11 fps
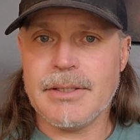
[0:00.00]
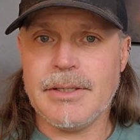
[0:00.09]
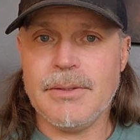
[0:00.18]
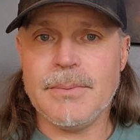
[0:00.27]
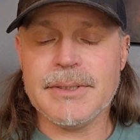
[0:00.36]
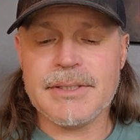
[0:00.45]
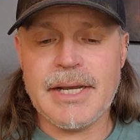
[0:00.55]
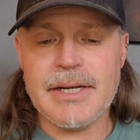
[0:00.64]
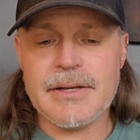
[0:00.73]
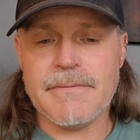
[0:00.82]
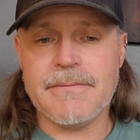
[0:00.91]
you will
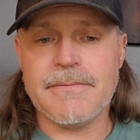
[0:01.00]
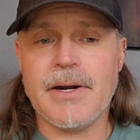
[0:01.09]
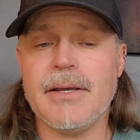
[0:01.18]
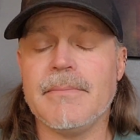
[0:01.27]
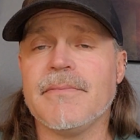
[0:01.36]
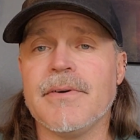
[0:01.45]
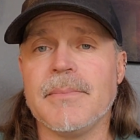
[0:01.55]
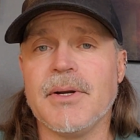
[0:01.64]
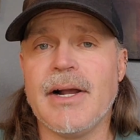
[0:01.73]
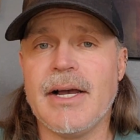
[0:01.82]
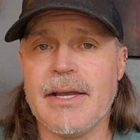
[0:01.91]
take a frame from
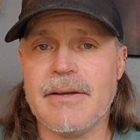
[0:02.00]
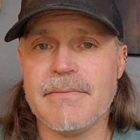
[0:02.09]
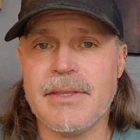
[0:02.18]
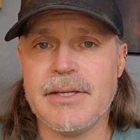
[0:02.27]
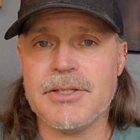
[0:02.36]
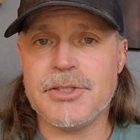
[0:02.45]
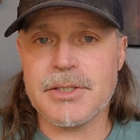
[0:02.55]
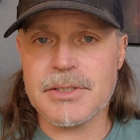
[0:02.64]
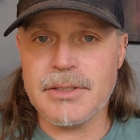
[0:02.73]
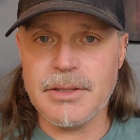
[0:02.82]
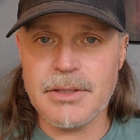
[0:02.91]
your hive that is
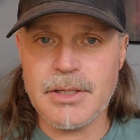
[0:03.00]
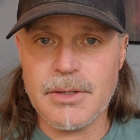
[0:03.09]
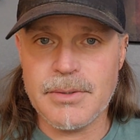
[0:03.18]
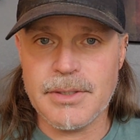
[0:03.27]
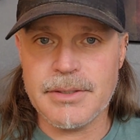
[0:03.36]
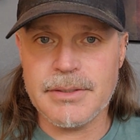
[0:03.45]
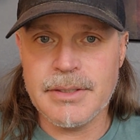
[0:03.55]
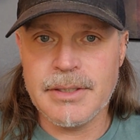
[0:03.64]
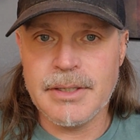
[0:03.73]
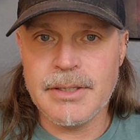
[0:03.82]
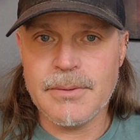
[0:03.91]
just loaded
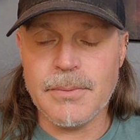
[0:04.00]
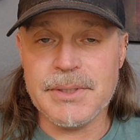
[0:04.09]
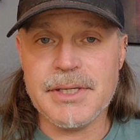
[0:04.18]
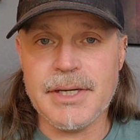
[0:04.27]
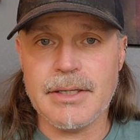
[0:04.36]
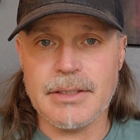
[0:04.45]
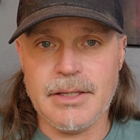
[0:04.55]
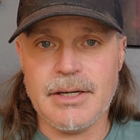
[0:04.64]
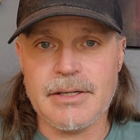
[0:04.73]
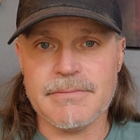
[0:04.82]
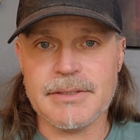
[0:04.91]
with young
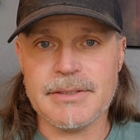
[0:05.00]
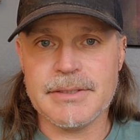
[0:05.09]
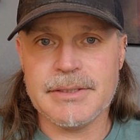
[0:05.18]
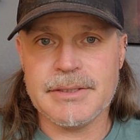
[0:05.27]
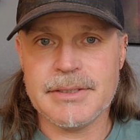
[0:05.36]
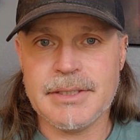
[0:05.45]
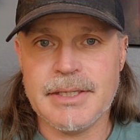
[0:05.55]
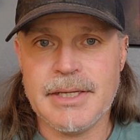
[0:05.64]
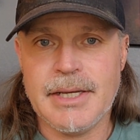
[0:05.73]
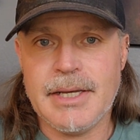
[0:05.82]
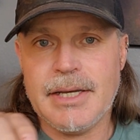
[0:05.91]
larvae
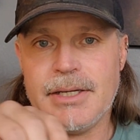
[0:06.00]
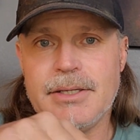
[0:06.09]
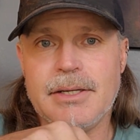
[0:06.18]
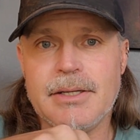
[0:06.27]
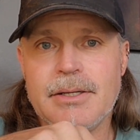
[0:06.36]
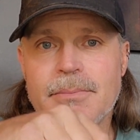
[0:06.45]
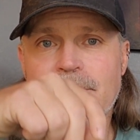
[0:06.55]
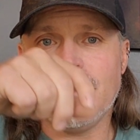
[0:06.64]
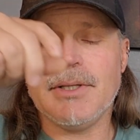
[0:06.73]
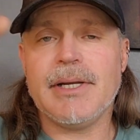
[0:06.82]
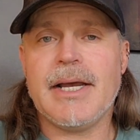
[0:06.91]
and
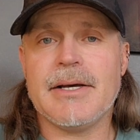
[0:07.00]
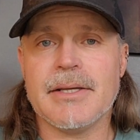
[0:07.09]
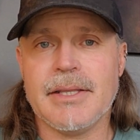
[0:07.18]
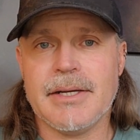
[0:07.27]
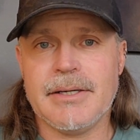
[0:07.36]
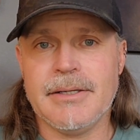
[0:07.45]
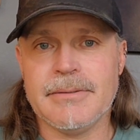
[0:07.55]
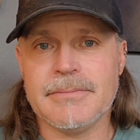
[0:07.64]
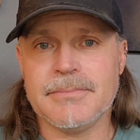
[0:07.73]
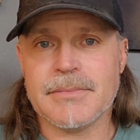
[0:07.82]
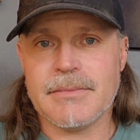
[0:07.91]
pull it out of there
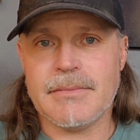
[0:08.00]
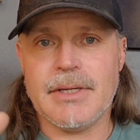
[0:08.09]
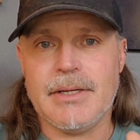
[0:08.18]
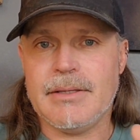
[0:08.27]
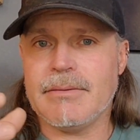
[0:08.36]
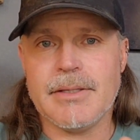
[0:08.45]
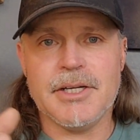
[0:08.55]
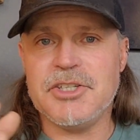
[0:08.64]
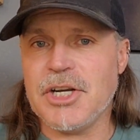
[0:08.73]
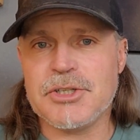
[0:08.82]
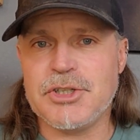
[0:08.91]
and
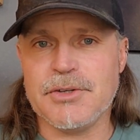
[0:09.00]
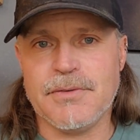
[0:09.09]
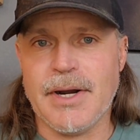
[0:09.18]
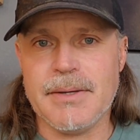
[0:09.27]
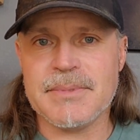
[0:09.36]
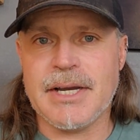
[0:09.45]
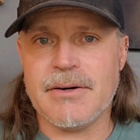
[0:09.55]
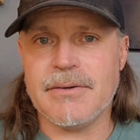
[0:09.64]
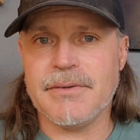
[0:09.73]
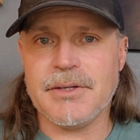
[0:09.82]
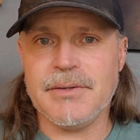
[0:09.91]
adjust your frames
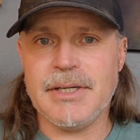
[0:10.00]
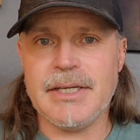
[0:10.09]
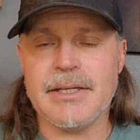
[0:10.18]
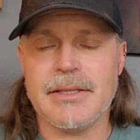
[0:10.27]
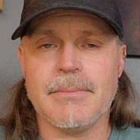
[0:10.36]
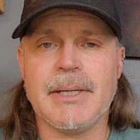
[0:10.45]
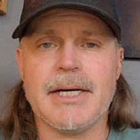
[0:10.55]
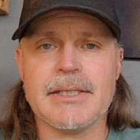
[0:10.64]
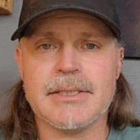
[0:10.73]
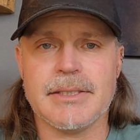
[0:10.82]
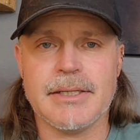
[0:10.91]
however you need in the
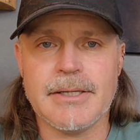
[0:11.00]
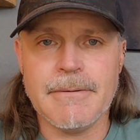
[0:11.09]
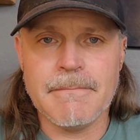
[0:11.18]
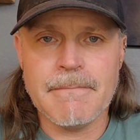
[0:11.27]
box there.